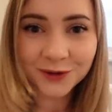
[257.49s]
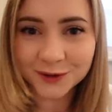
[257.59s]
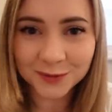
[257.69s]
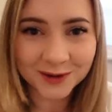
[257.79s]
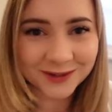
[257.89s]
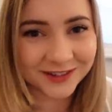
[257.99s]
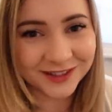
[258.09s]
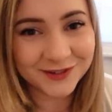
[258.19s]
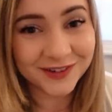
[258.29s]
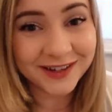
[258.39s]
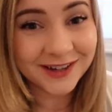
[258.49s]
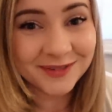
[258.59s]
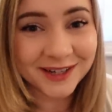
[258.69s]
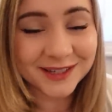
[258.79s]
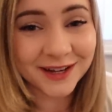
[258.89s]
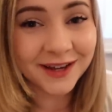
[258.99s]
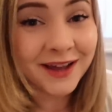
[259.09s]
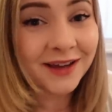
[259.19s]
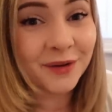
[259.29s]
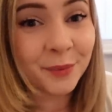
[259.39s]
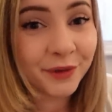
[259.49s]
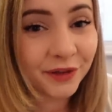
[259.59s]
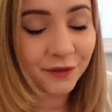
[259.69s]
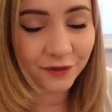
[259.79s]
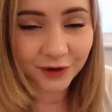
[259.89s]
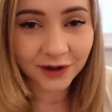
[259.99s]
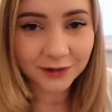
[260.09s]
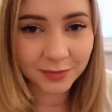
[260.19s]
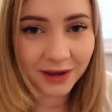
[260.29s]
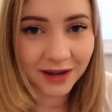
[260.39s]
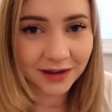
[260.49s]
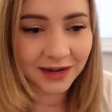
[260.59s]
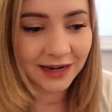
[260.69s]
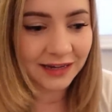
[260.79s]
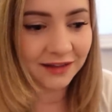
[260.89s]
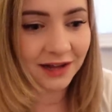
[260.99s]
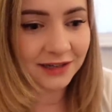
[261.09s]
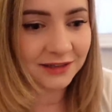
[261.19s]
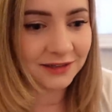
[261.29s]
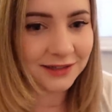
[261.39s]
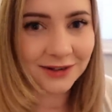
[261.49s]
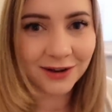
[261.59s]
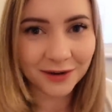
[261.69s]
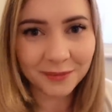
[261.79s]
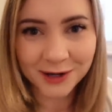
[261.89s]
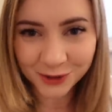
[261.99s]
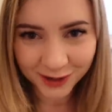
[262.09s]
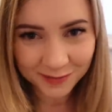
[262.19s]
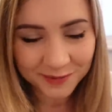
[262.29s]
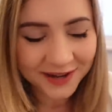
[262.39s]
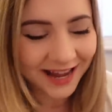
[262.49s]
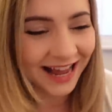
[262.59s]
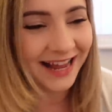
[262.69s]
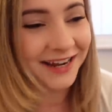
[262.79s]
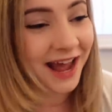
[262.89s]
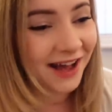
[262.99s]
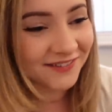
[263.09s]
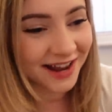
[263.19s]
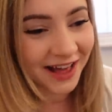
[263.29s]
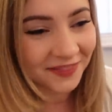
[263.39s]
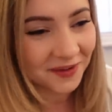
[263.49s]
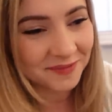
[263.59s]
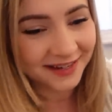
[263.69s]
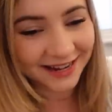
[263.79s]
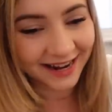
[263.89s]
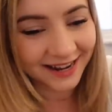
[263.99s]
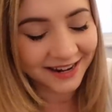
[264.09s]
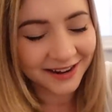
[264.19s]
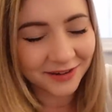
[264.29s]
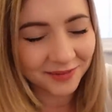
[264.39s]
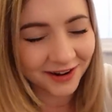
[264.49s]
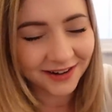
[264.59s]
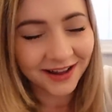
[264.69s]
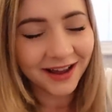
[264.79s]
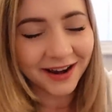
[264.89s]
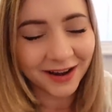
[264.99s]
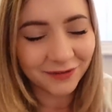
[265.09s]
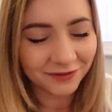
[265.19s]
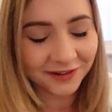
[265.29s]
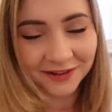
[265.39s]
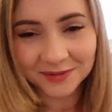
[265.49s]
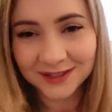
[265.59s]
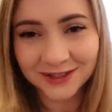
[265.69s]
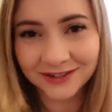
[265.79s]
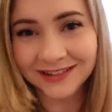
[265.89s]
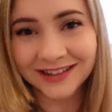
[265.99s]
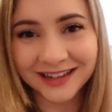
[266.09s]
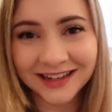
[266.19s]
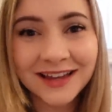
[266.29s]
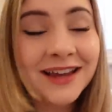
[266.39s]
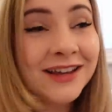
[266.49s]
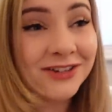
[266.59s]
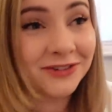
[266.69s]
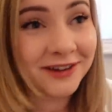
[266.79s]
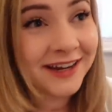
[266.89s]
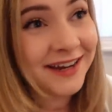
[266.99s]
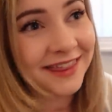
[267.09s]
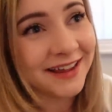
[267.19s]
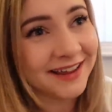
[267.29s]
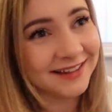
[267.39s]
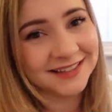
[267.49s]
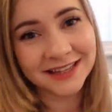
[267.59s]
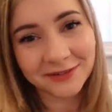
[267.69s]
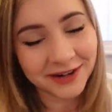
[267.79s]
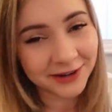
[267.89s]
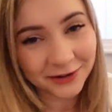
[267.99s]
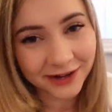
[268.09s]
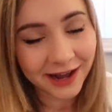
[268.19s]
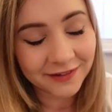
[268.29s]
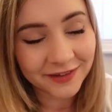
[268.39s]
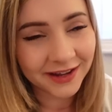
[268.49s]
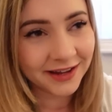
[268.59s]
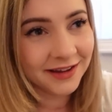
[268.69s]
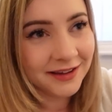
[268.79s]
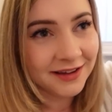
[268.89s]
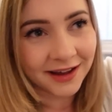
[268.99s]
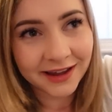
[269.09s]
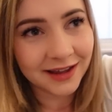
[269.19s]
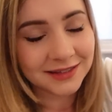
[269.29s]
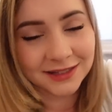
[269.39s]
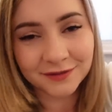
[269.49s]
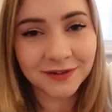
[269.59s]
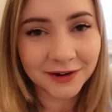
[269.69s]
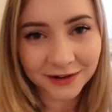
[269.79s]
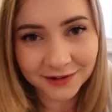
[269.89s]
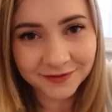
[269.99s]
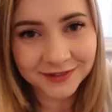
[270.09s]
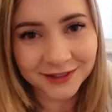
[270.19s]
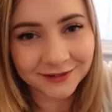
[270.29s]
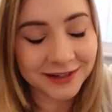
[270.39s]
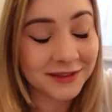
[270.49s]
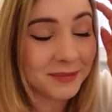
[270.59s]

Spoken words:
they're sponsoring this video because I completely forgot to pack any glasses on my trip. And I haven't had them in Canada and America, and I've really been struggling to read things. Like when I go to a cafe, I can't see far enough to read the